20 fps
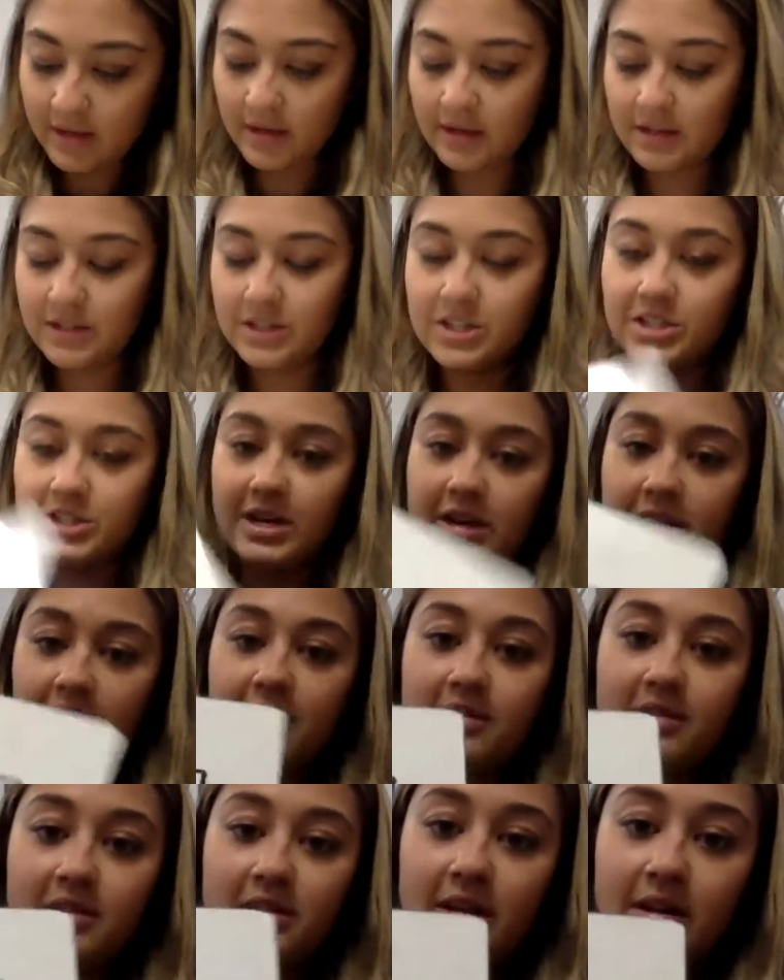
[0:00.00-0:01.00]
It's
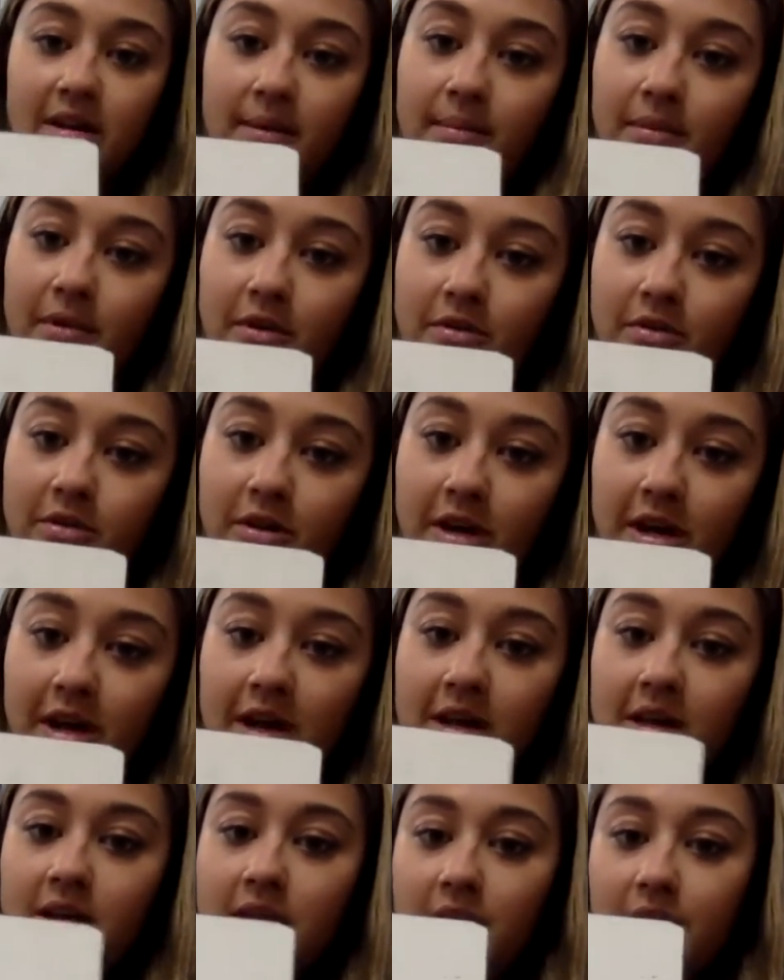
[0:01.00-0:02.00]
just the number
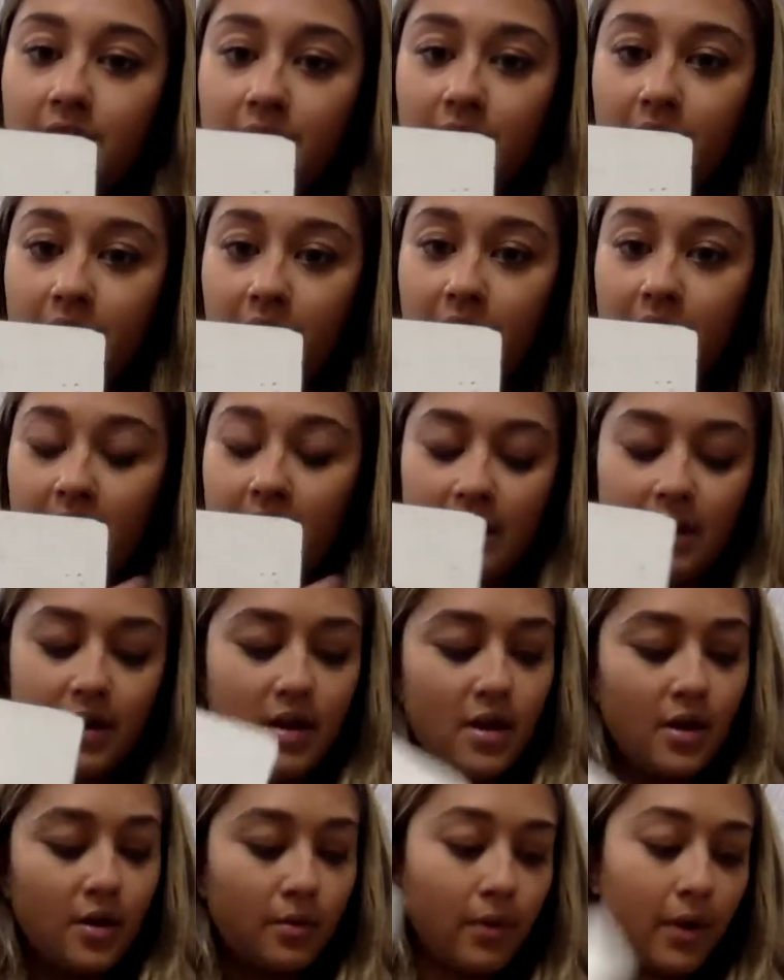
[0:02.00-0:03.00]
3:30.
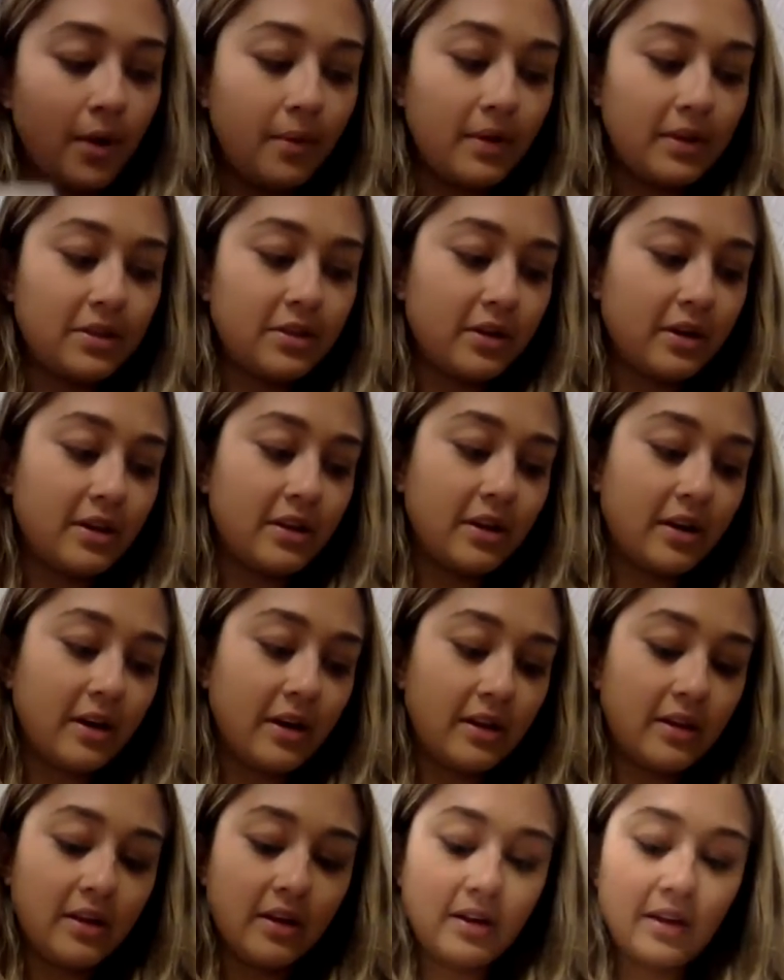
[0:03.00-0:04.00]
What would
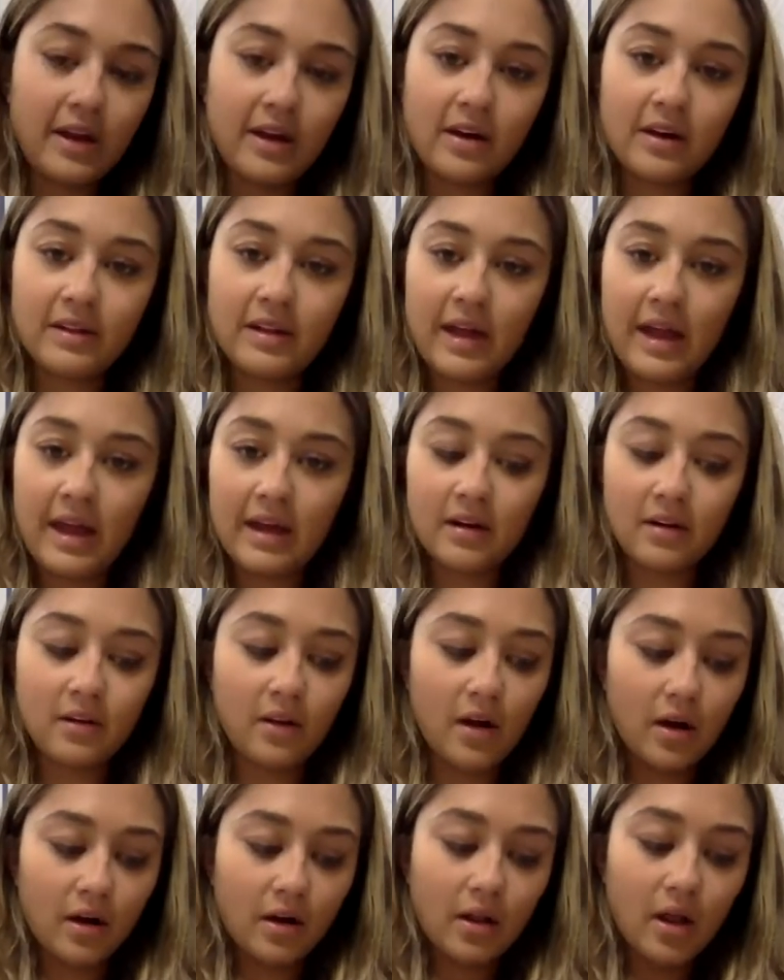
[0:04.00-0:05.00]
3:30 look like on the
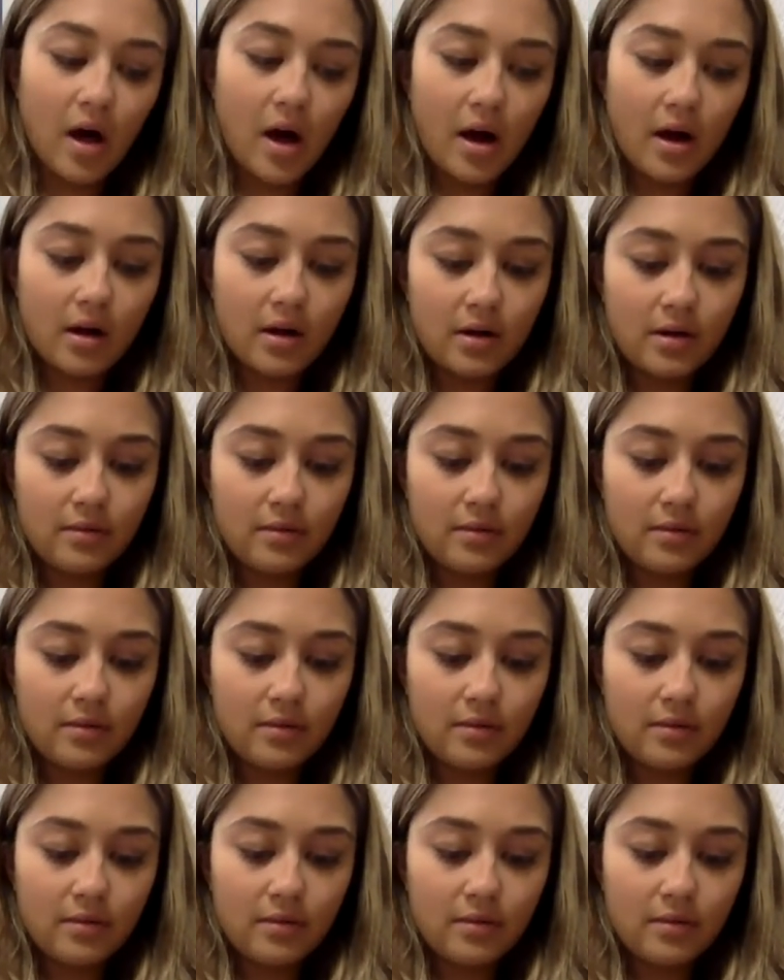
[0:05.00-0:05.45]
analog clock?